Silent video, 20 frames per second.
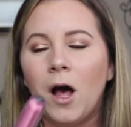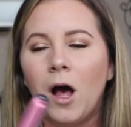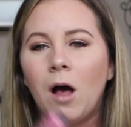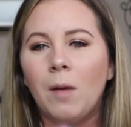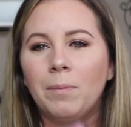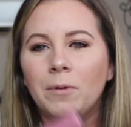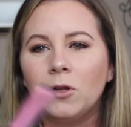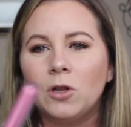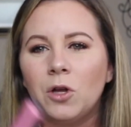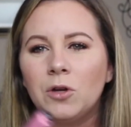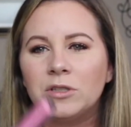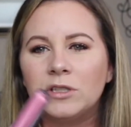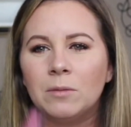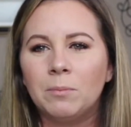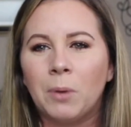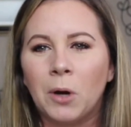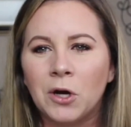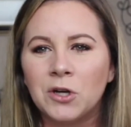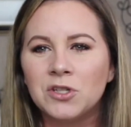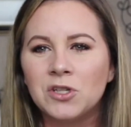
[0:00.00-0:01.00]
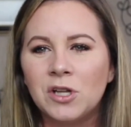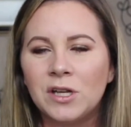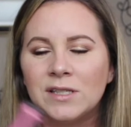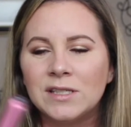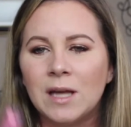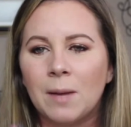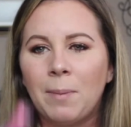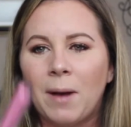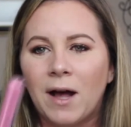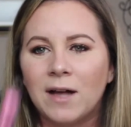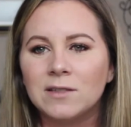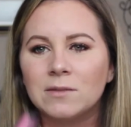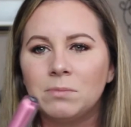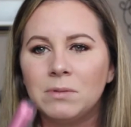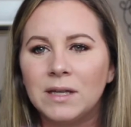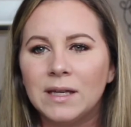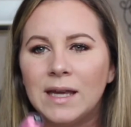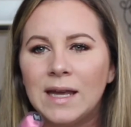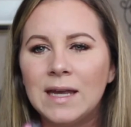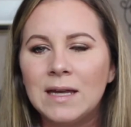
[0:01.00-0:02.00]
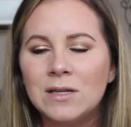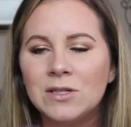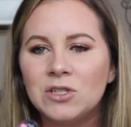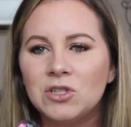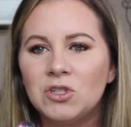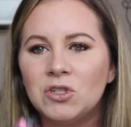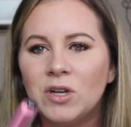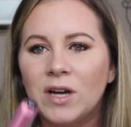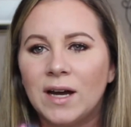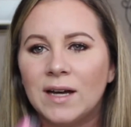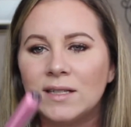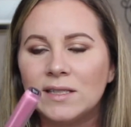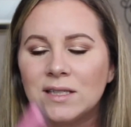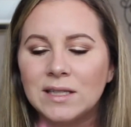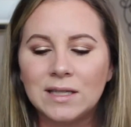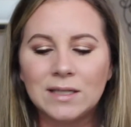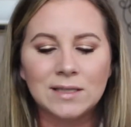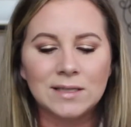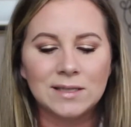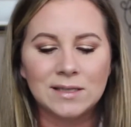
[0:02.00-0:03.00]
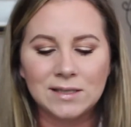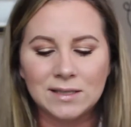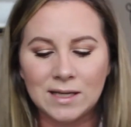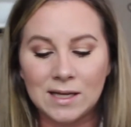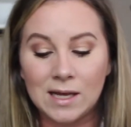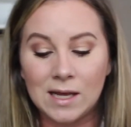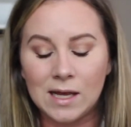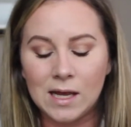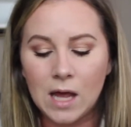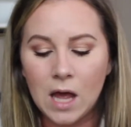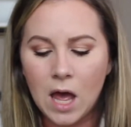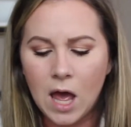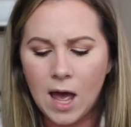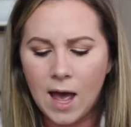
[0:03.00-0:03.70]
up close and personal as I possibly can so you guys can see